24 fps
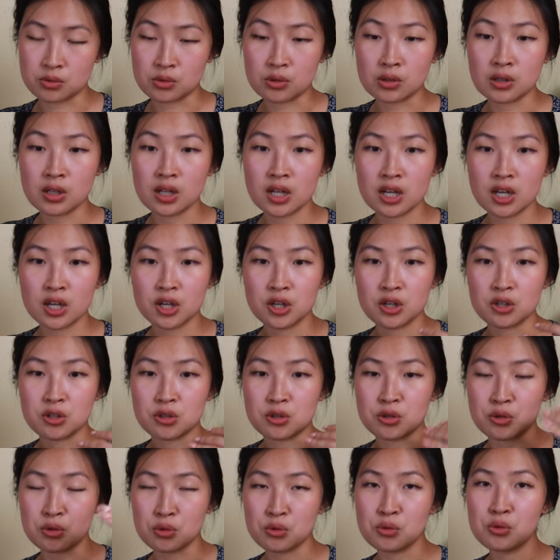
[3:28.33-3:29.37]
in school,
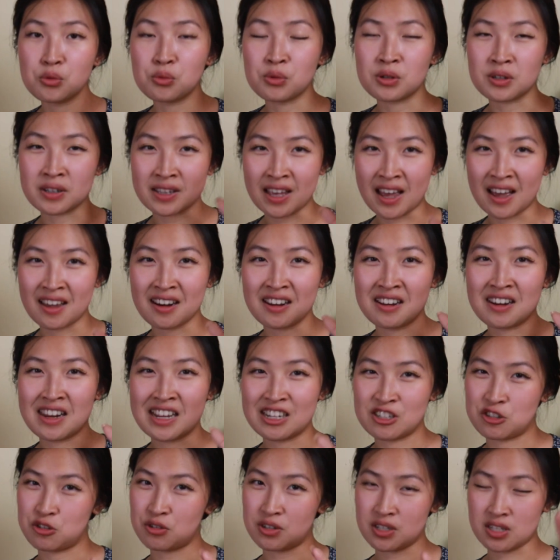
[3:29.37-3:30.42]
you will
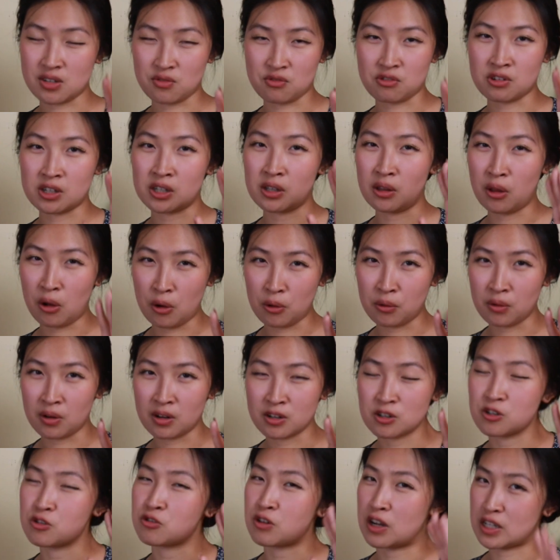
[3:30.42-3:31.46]
get an interest-free
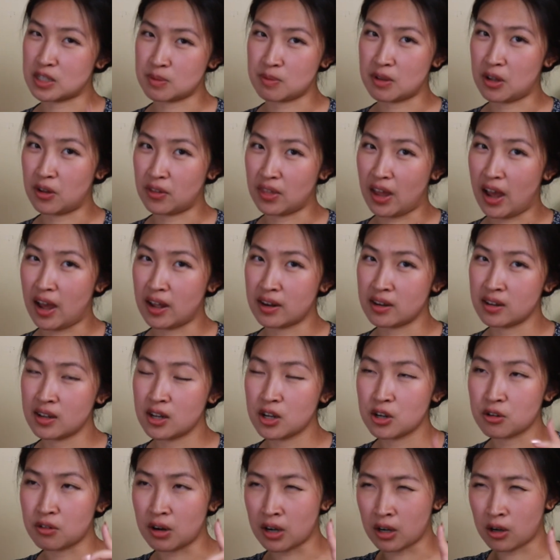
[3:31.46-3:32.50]
loan. Trust me on
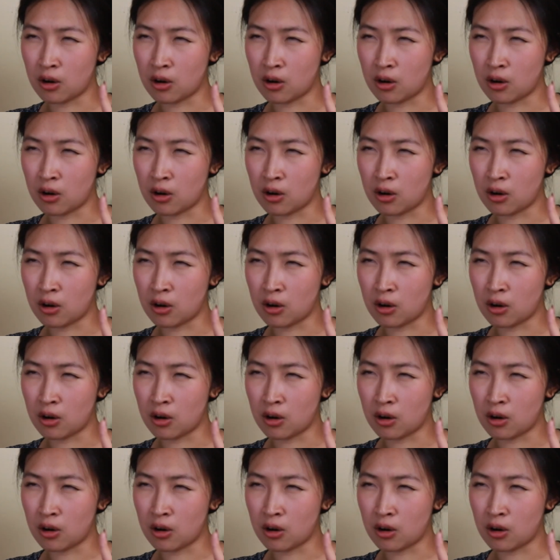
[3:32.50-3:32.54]
that.